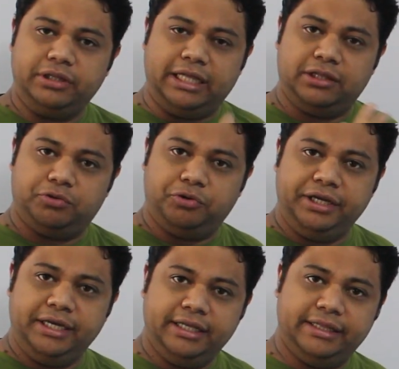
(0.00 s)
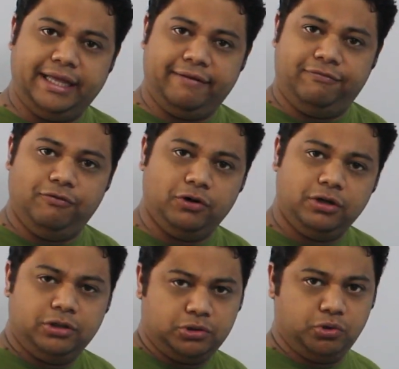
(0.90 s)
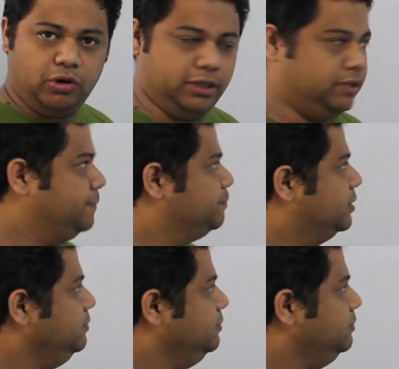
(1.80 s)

then 3, then 4, so on.